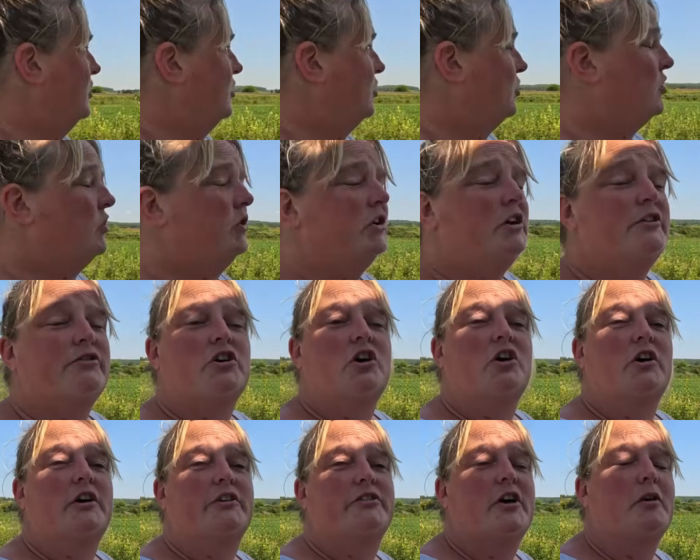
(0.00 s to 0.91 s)
all you've
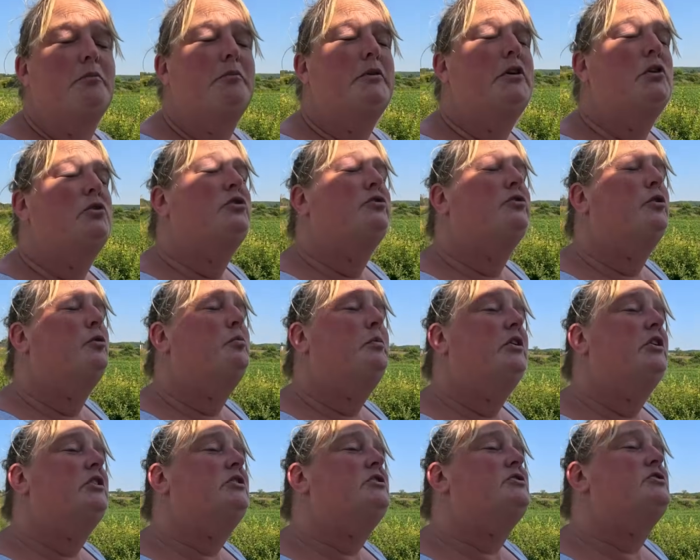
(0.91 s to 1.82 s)
got is that beautiful
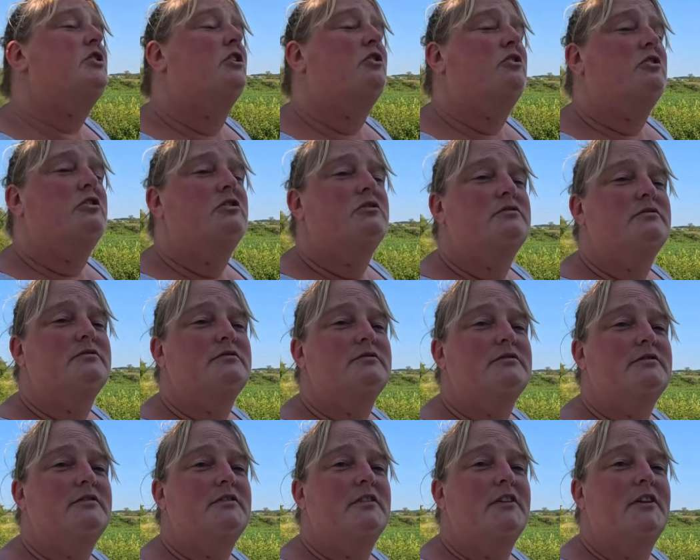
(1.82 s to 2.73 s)
bird song.
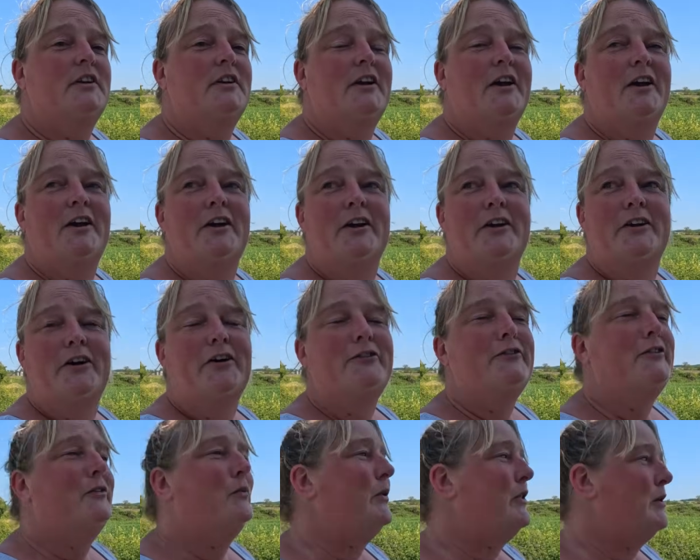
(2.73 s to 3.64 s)
And
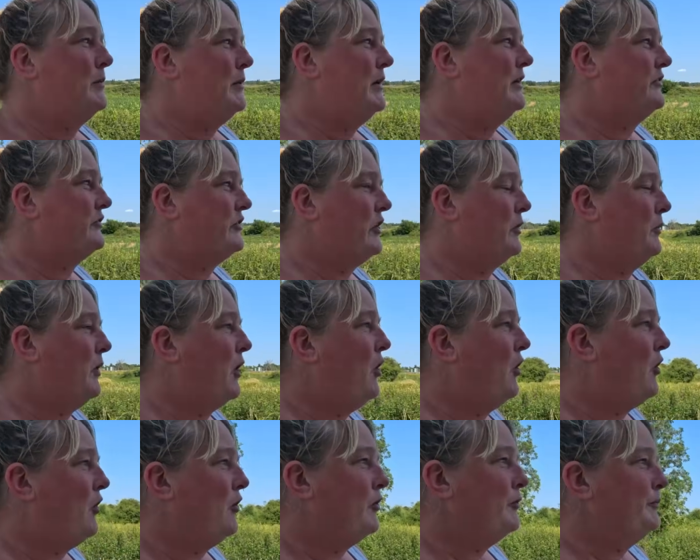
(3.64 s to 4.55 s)
with it being so
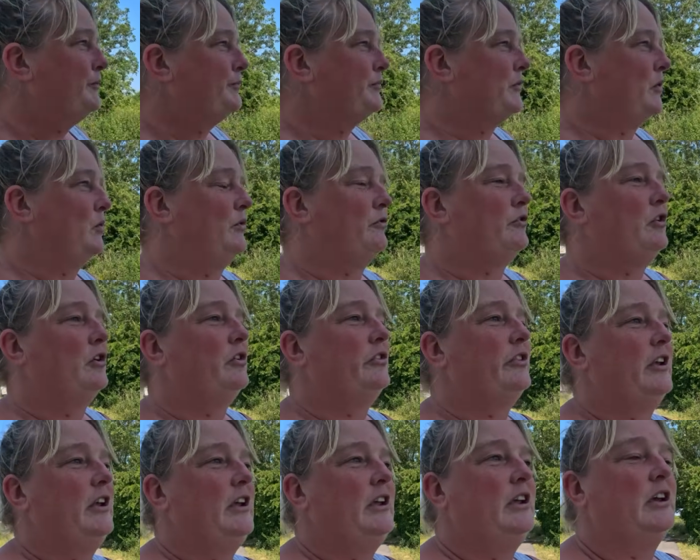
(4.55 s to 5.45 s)
hot, we've got
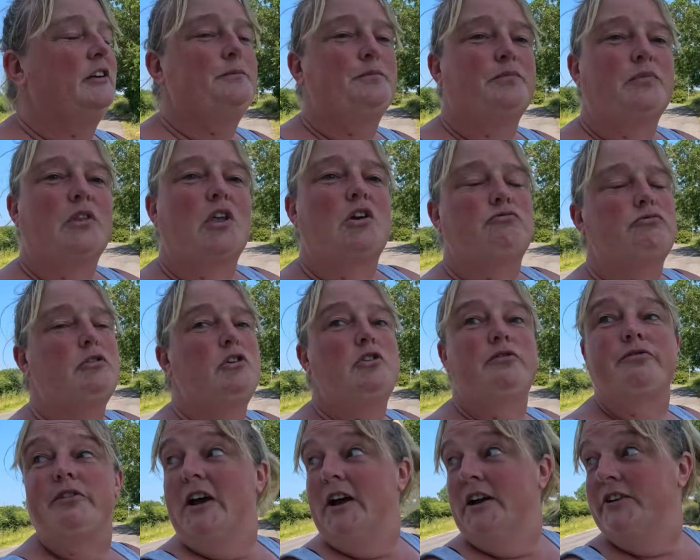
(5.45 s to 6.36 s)
the
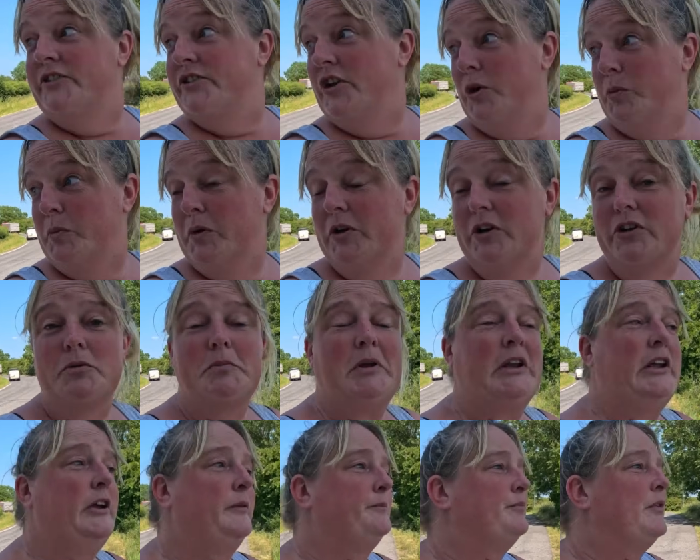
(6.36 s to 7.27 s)
roof lights open at the
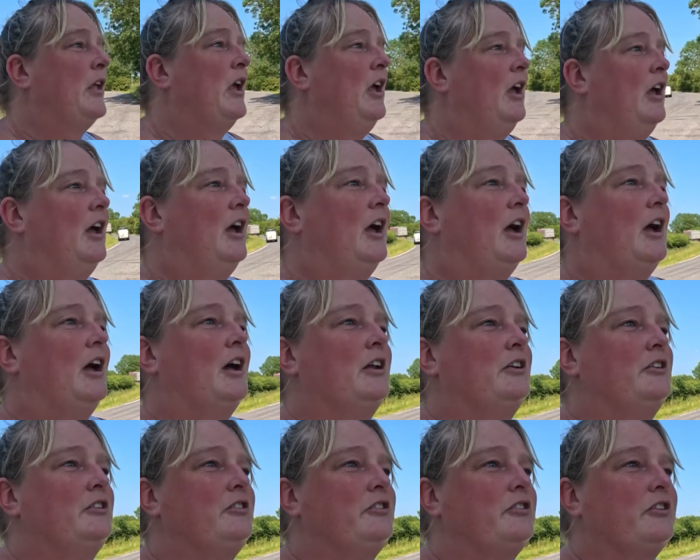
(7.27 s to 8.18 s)
minute,
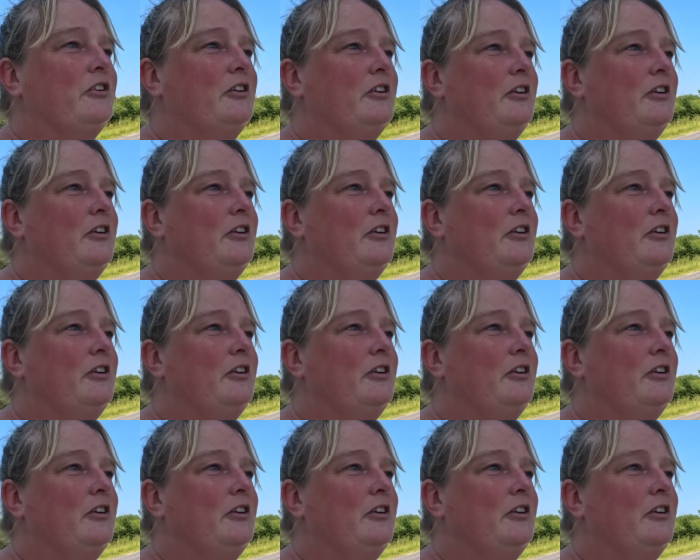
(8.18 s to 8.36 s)
and